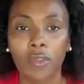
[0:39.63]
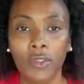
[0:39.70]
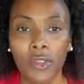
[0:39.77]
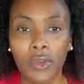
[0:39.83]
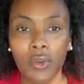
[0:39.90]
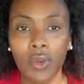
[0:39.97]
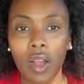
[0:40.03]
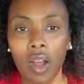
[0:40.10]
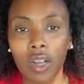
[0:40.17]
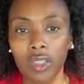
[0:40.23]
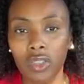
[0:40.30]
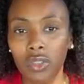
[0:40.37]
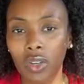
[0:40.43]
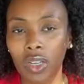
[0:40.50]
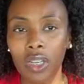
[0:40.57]
If you
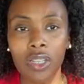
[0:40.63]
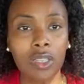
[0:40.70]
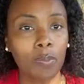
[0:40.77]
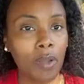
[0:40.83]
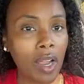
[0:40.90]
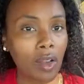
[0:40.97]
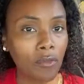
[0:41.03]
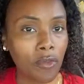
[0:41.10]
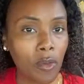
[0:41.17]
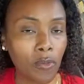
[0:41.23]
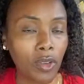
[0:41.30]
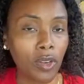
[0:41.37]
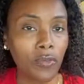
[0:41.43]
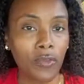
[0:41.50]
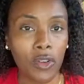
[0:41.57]
are joining this
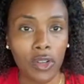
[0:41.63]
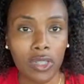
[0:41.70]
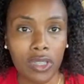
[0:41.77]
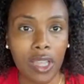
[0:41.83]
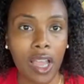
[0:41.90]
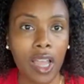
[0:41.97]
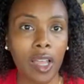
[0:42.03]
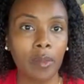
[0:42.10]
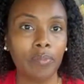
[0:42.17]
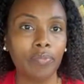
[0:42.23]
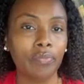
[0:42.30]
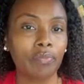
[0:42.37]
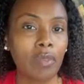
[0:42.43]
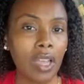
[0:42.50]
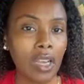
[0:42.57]
platform for the first
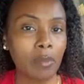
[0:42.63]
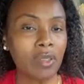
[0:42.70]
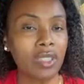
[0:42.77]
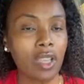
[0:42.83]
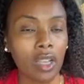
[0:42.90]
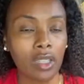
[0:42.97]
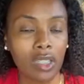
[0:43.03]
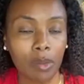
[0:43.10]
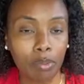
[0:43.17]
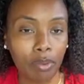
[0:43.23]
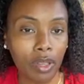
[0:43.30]
time, my name is Dr.